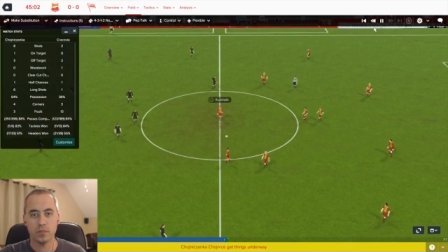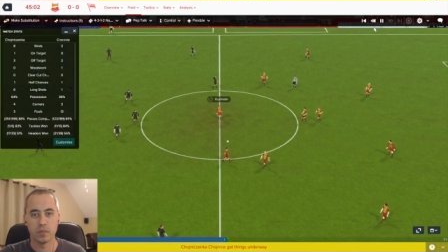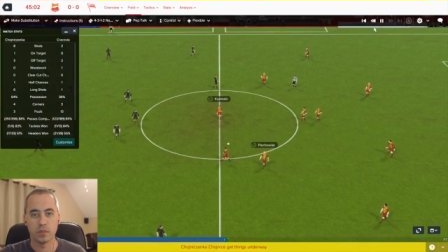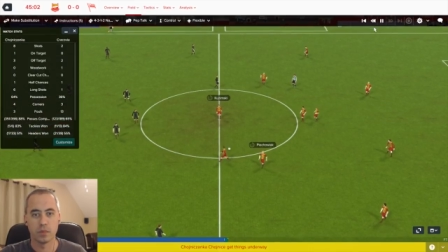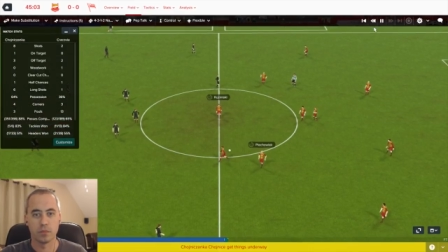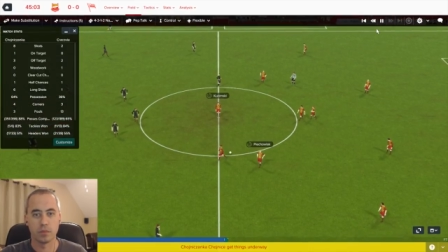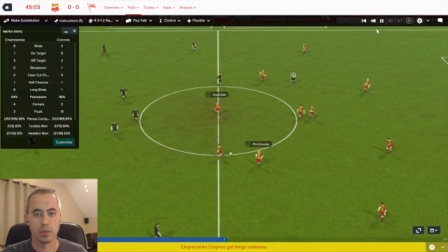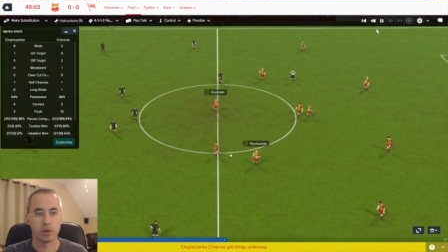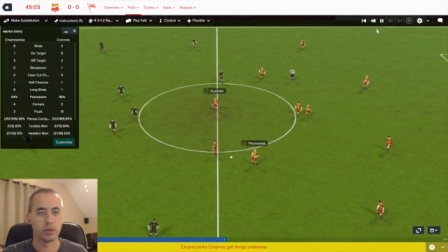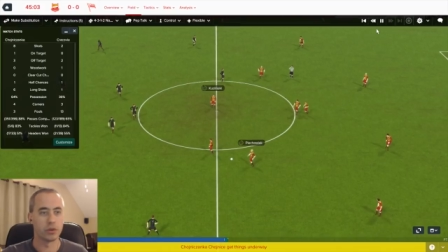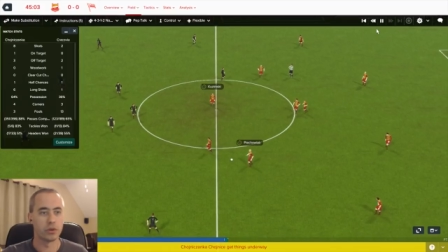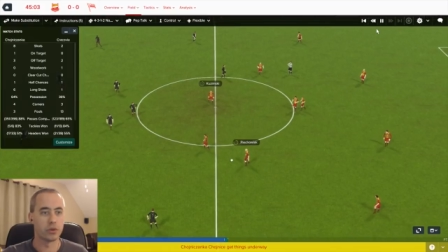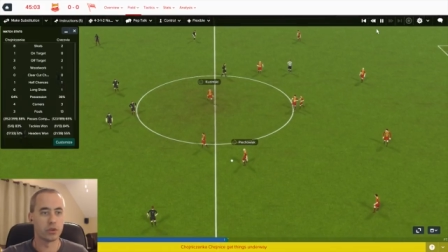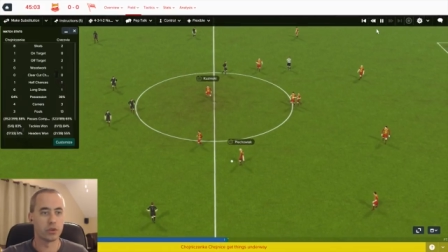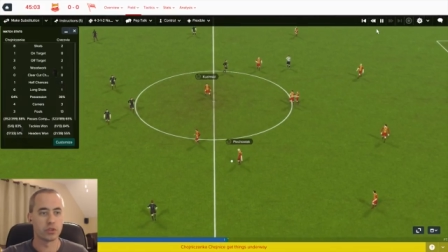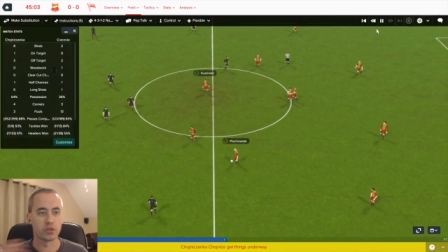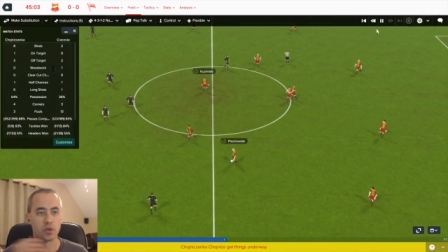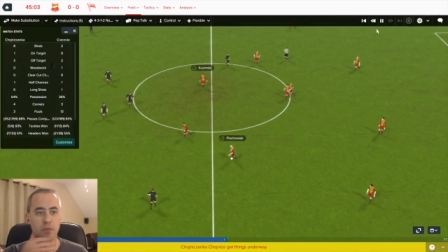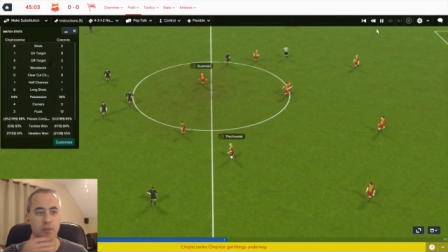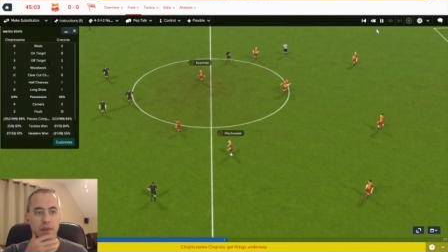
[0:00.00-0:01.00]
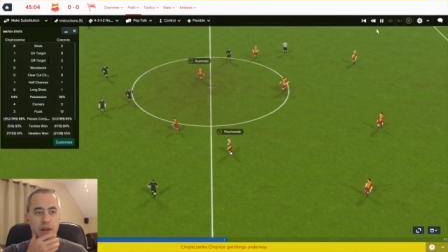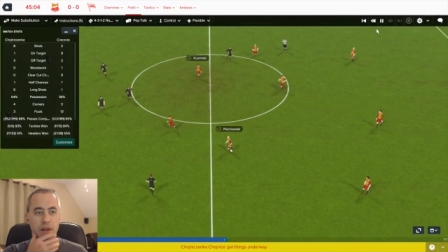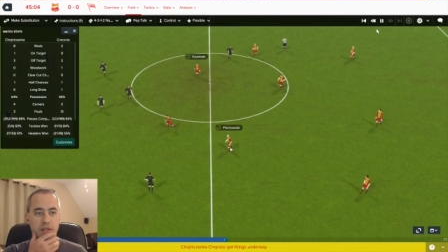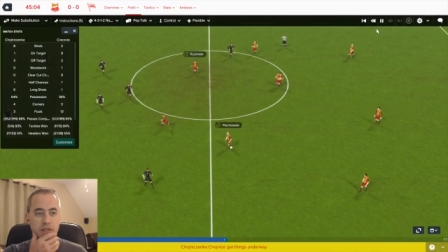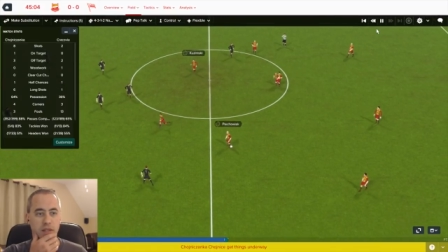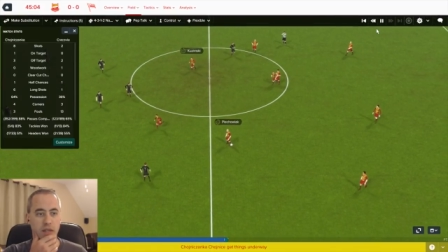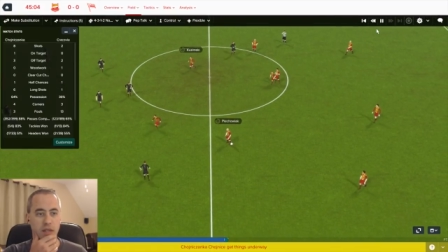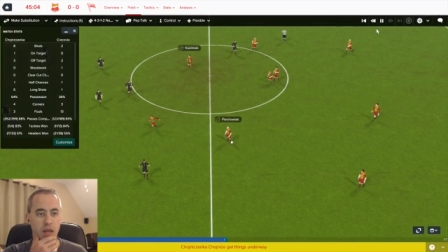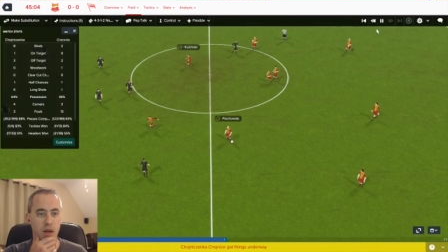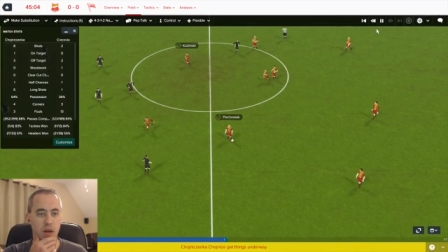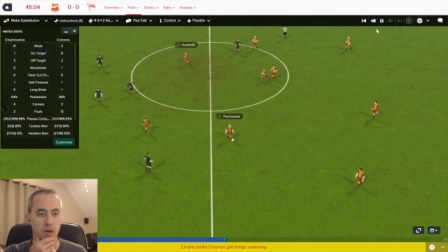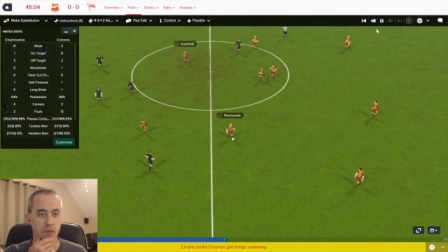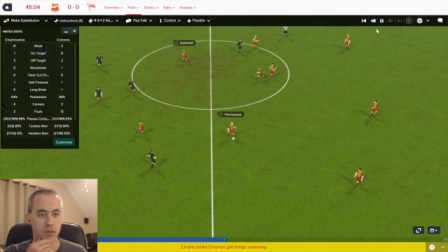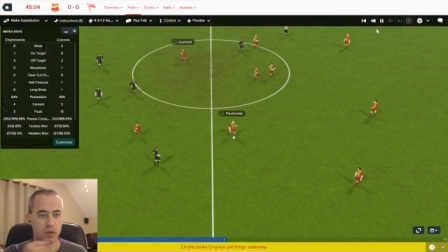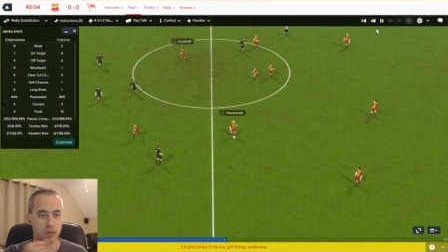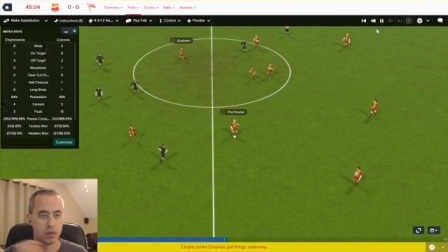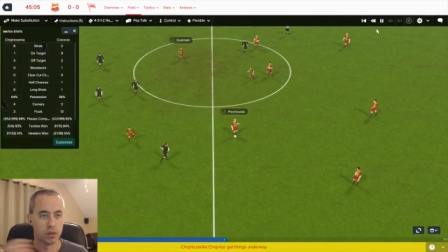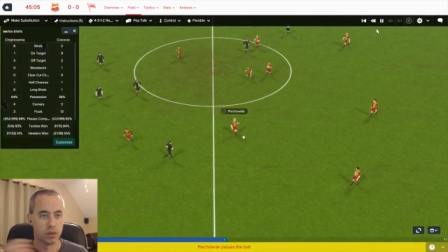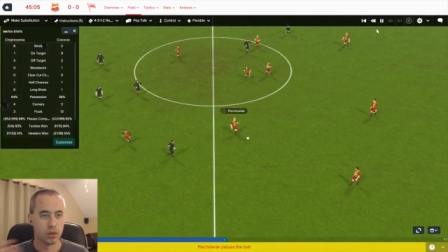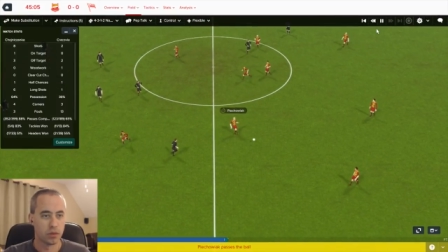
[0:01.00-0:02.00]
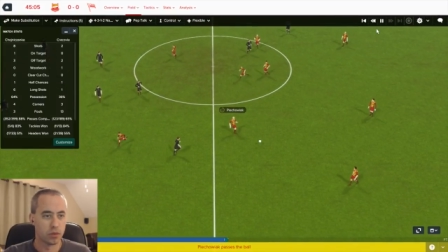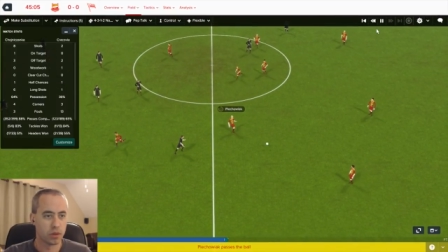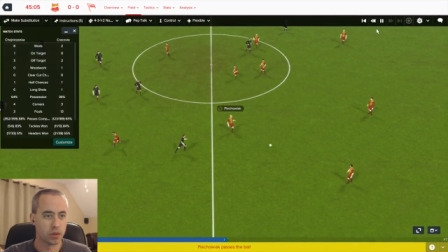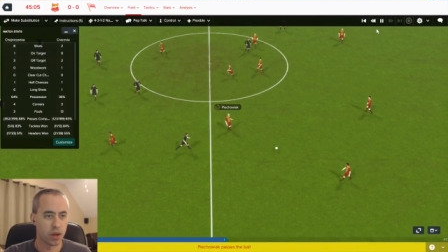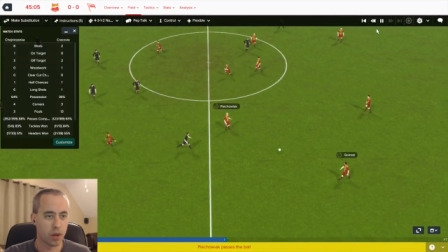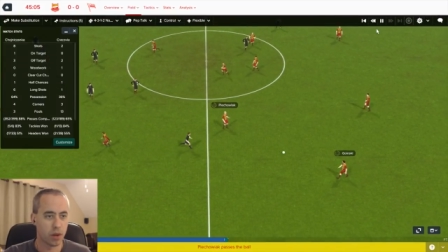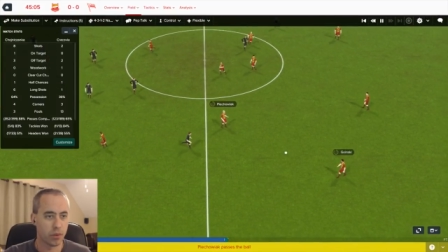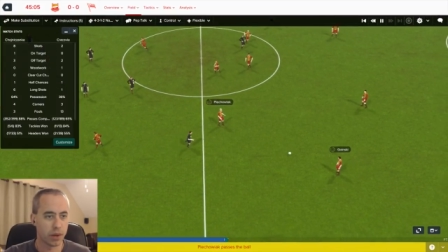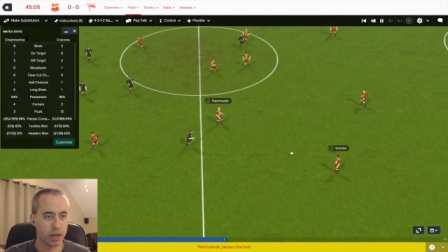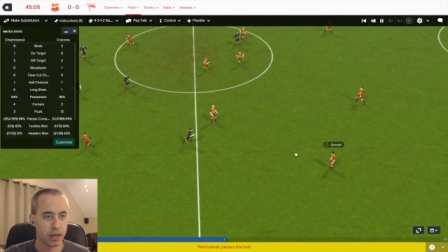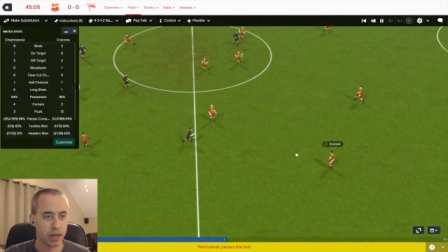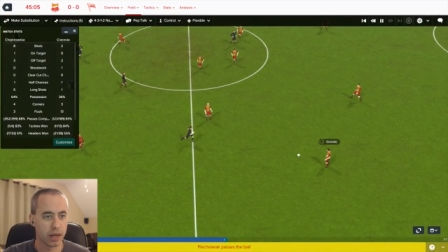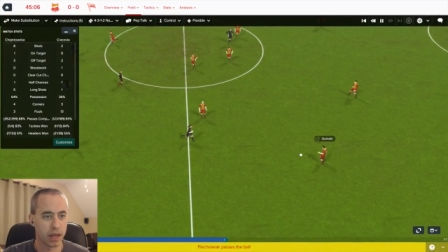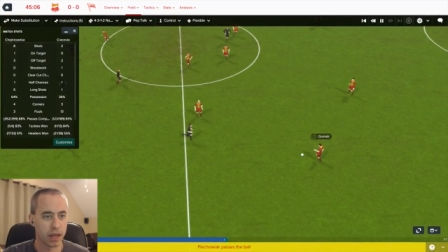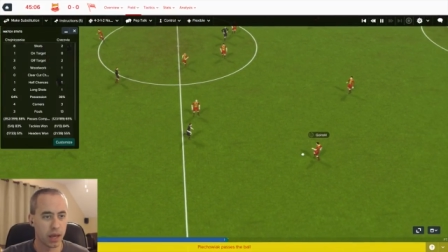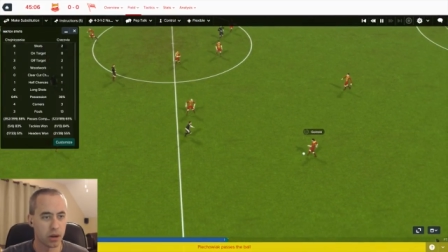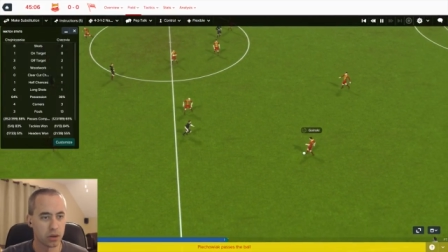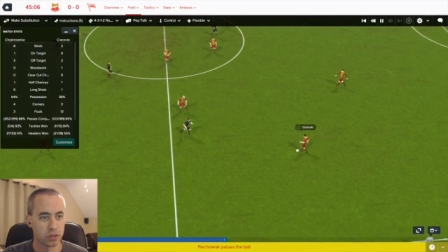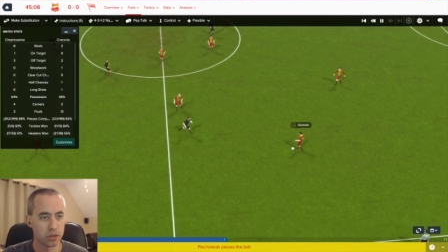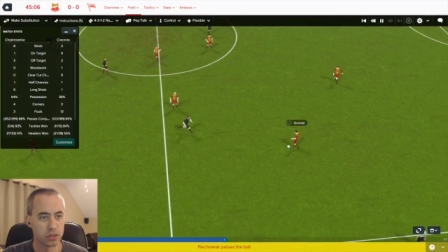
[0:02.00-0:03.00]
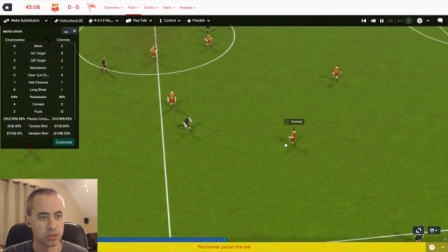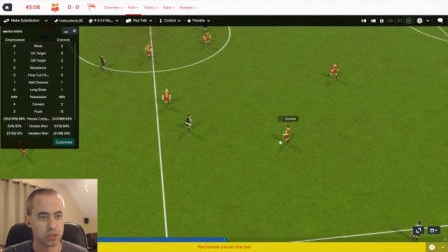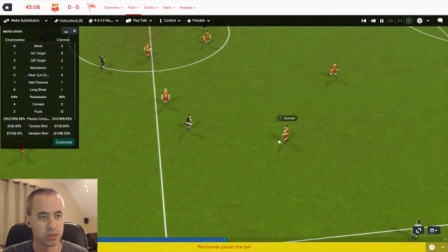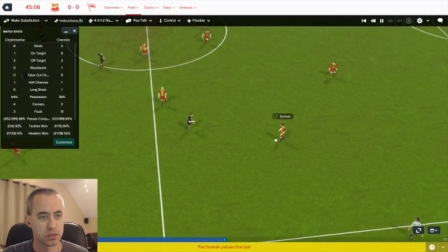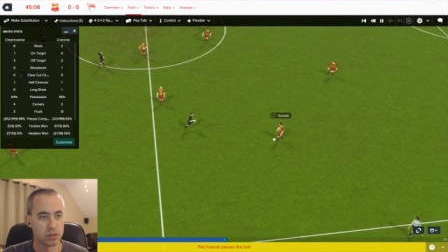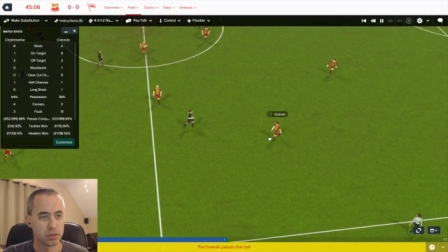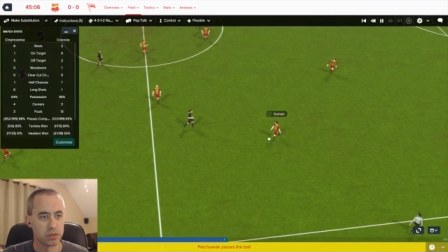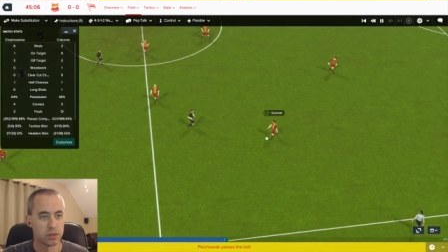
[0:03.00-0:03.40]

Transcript: Apparently doing short passing now. We're not winning any headers.